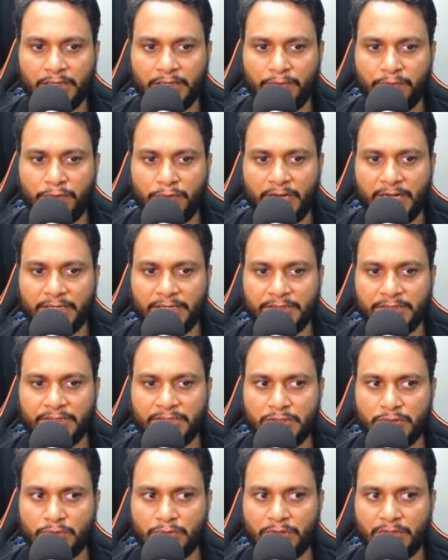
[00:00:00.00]
If you add
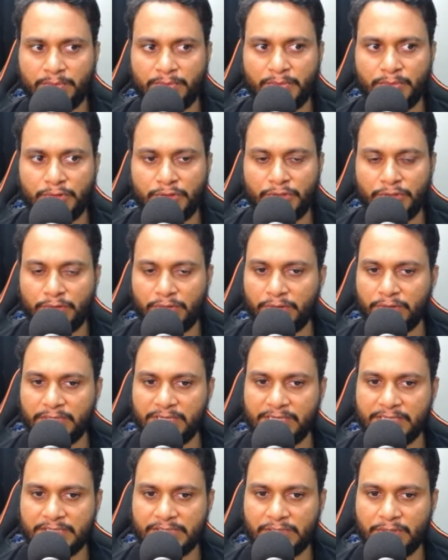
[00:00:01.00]
these two up, the modulo
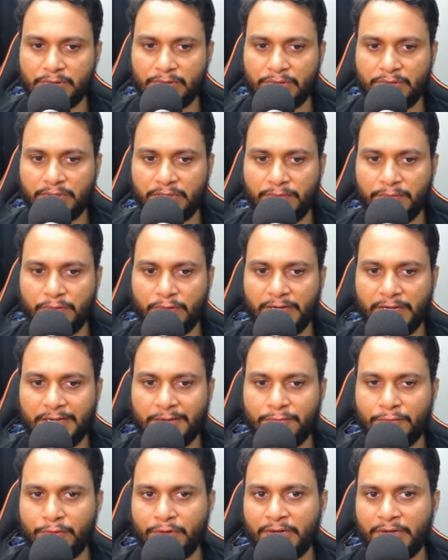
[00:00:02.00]
k is 0. If you
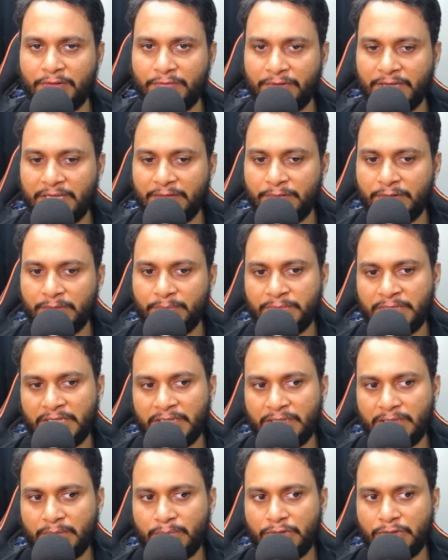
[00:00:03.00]
add 4 and 5 up,
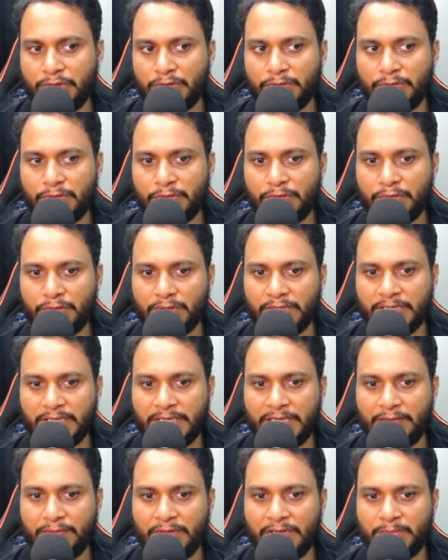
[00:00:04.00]
then the modulo
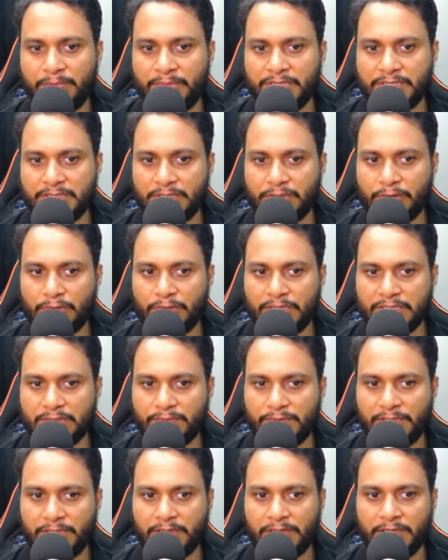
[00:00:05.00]
k will be 0 as
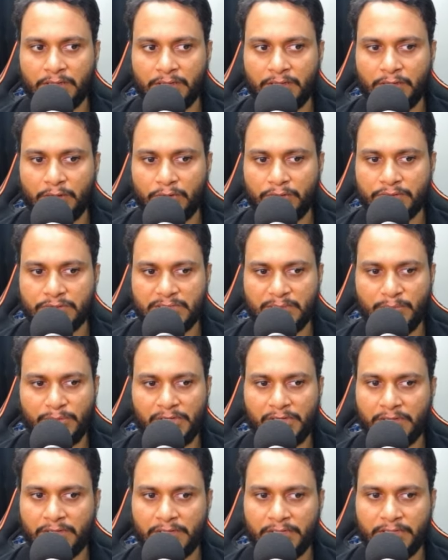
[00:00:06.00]
well. Now,
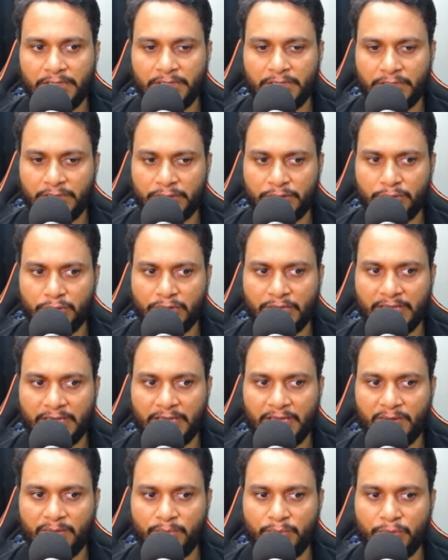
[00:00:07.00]
similarly, you can
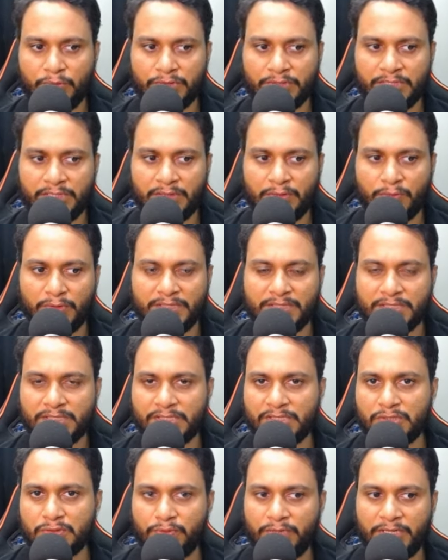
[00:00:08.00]
have more than one
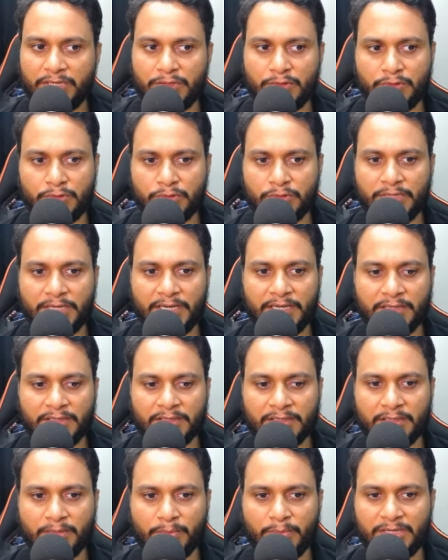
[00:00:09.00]
such way to do that.
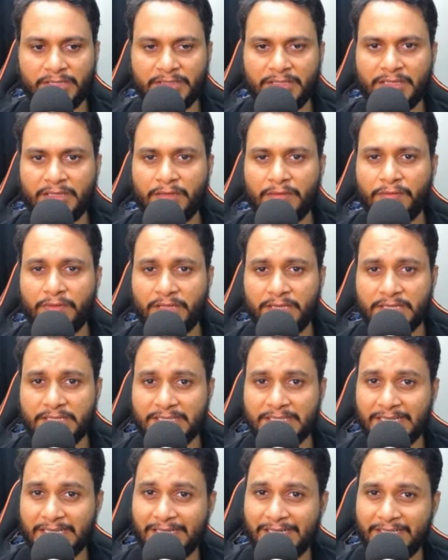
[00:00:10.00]
But then if there
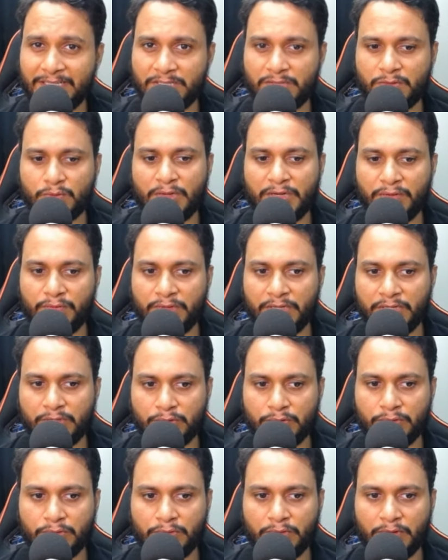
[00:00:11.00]
is at least one way
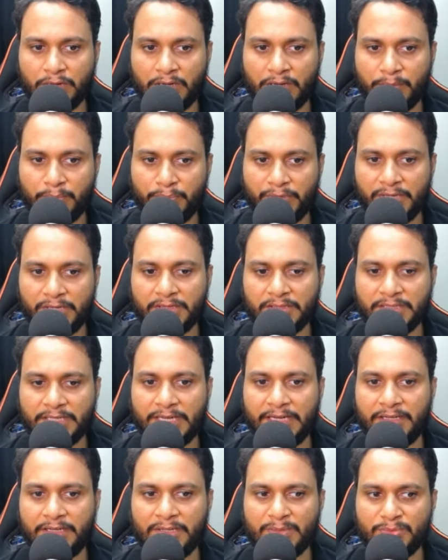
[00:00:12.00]
to pair the
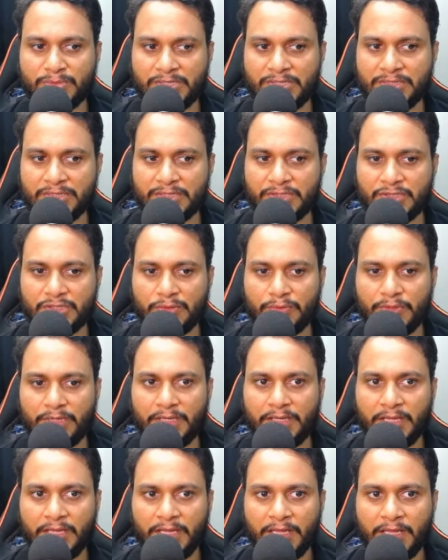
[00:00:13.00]
items in such a way